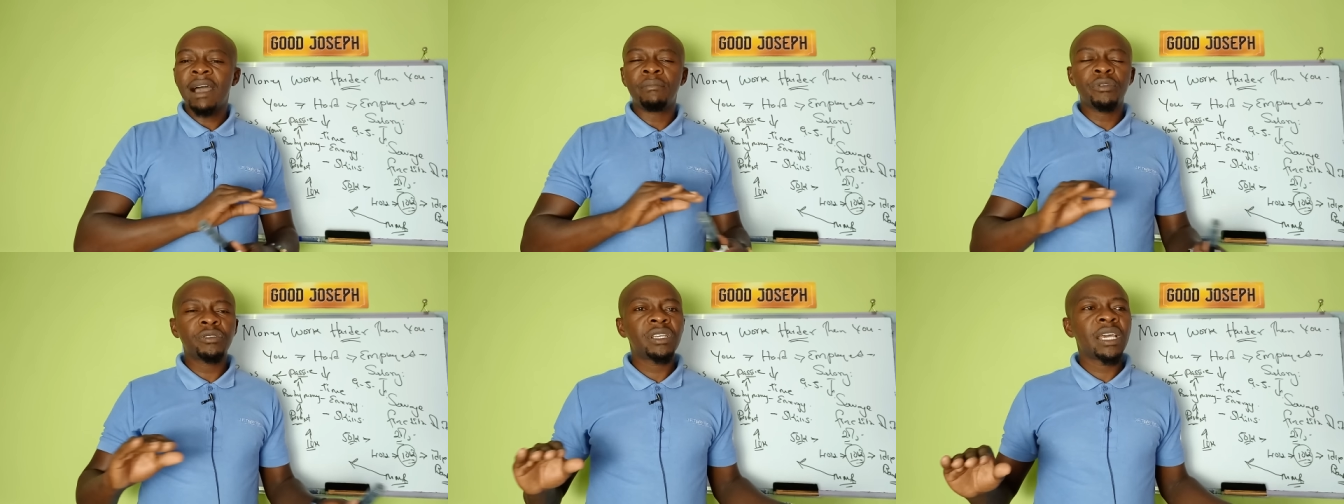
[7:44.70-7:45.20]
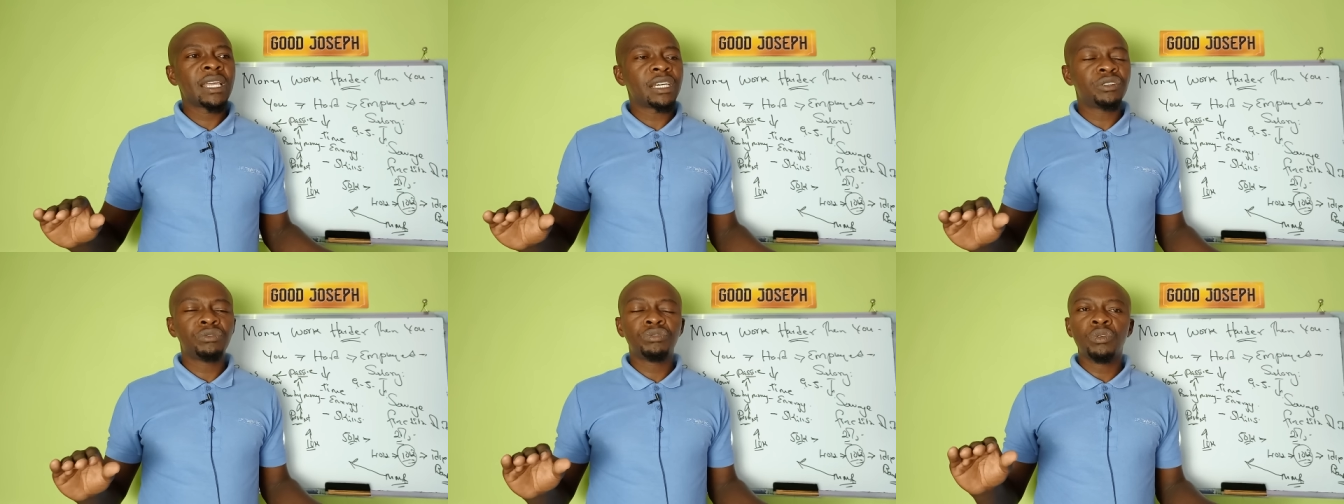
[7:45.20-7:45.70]
I'm not saying
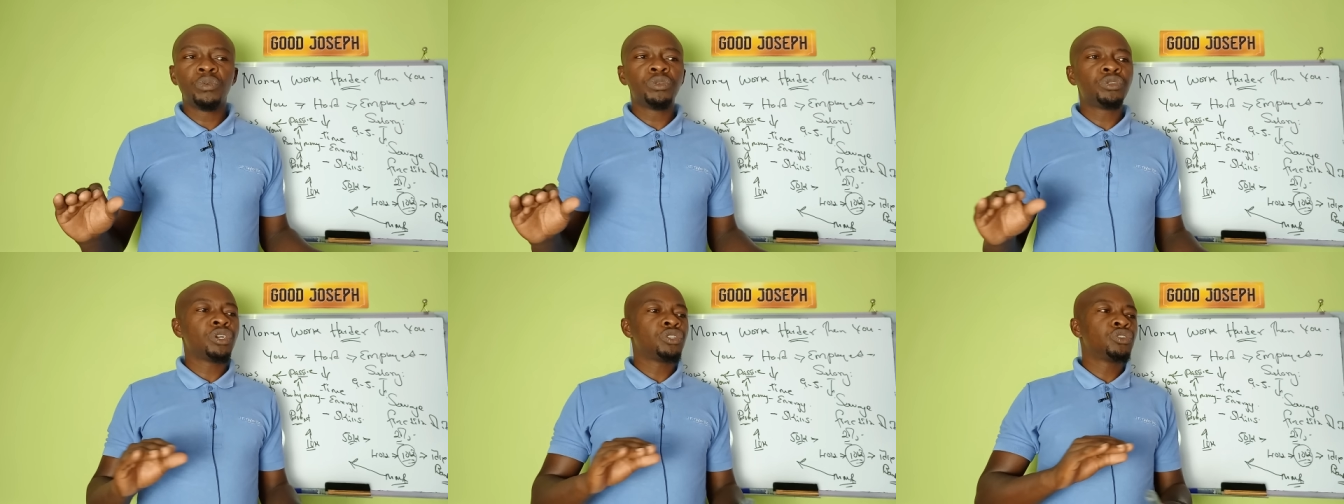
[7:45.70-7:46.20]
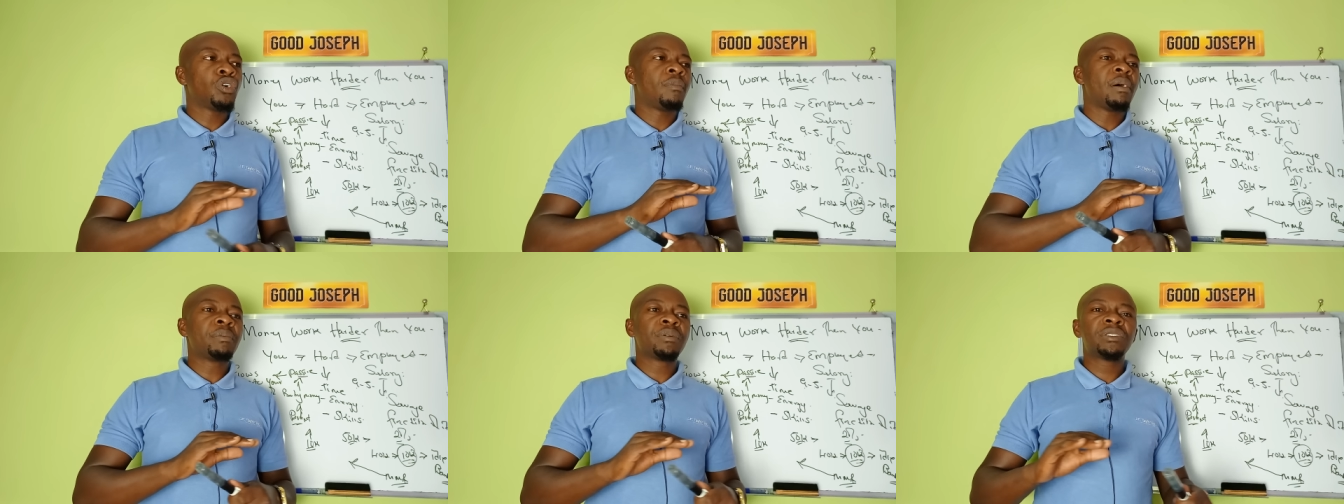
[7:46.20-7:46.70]
that you should quit your job.
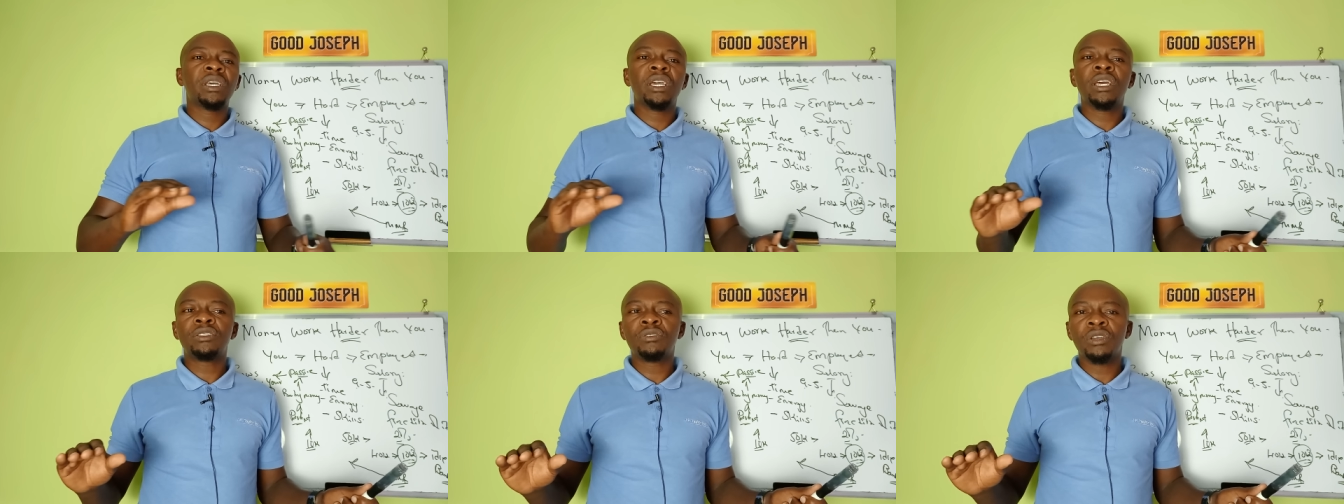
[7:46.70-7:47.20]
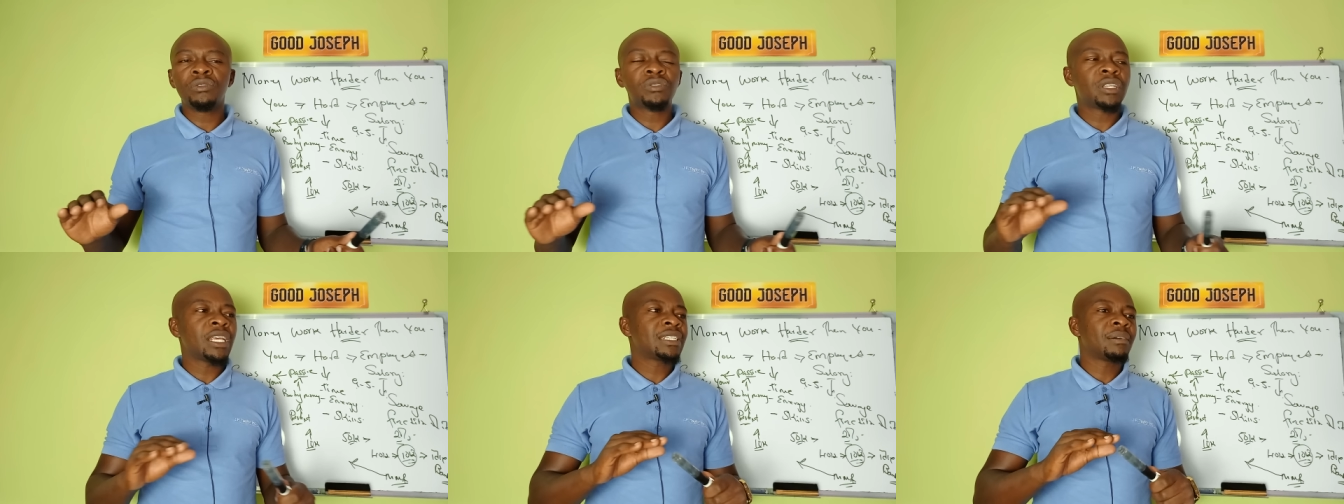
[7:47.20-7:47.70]
I'm not saying that you're useless.